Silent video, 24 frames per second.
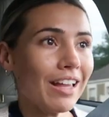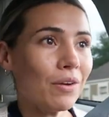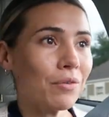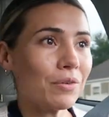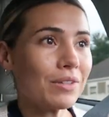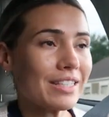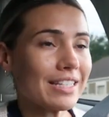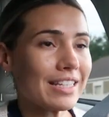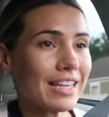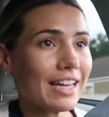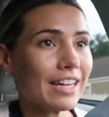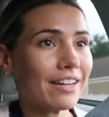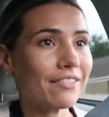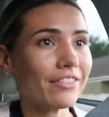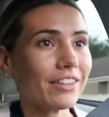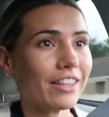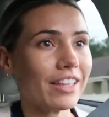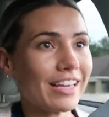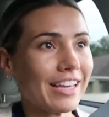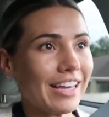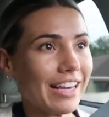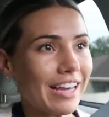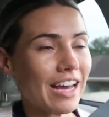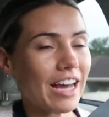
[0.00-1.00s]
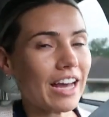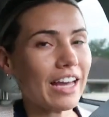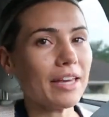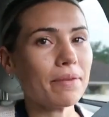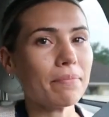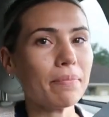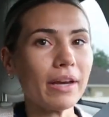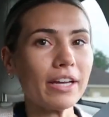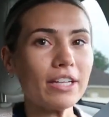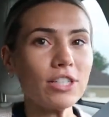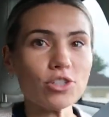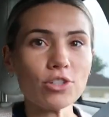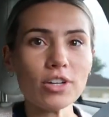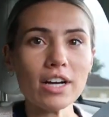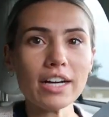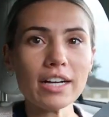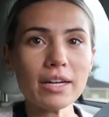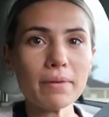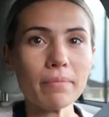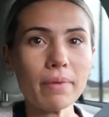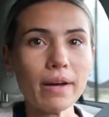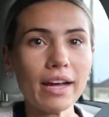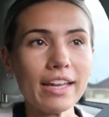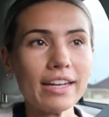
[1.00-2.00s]
Once again, I feel like I got hit by a truck,
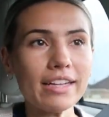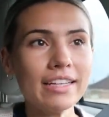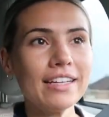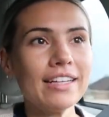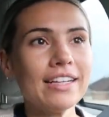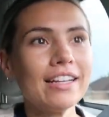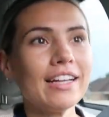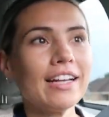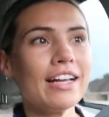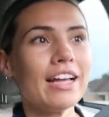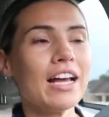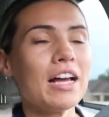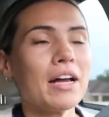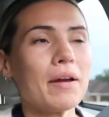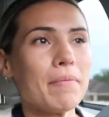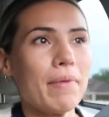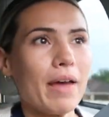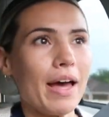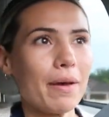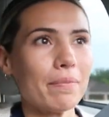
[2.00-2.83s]
but I'm